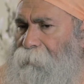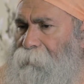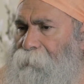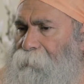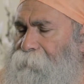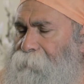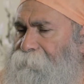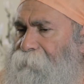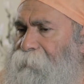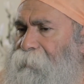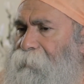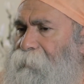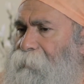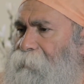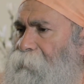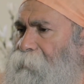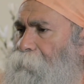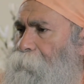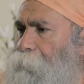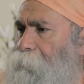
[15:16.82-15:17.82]
It's very
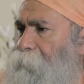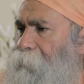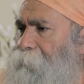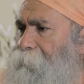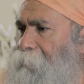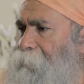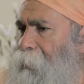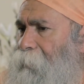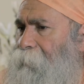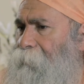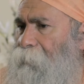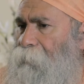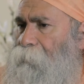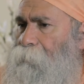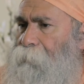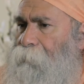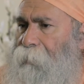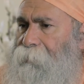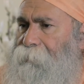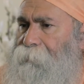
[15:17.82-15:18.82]
easy to transcend the
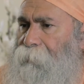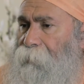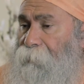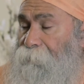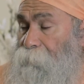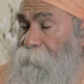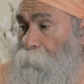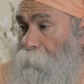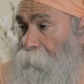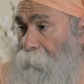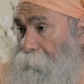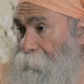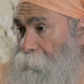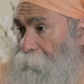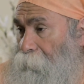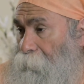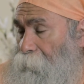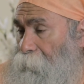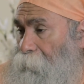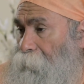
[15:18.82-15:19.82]
gunas if you are
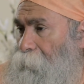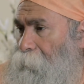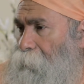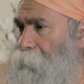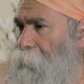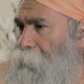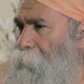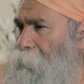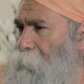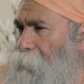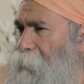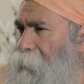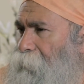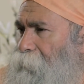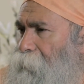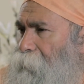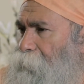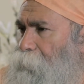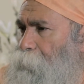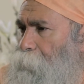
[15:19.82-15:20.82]

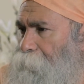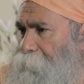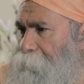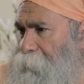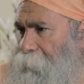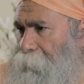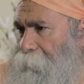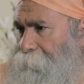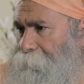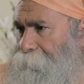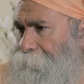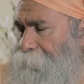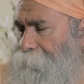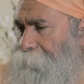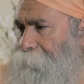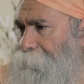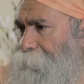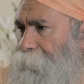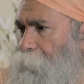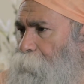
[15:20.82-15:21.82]
connected to me,
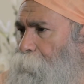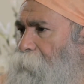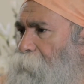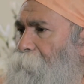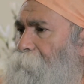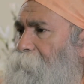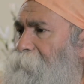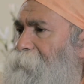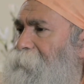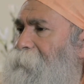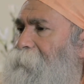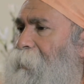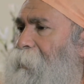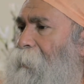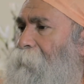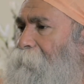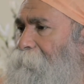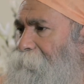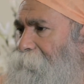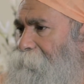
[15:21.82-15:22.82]
to the
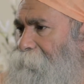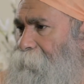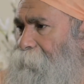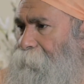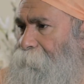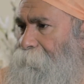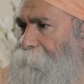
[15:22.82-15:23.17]
self.